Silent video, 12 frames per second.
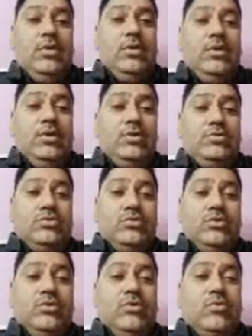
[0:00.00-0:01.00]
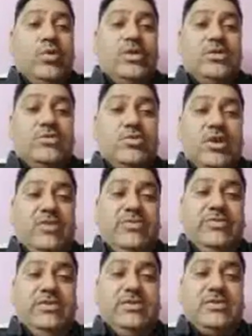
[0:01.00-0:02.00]
Now, what is soil we
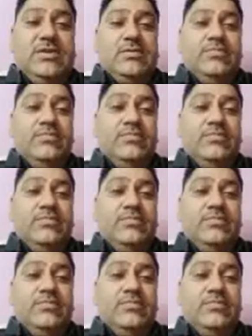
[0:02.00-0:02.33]
will see.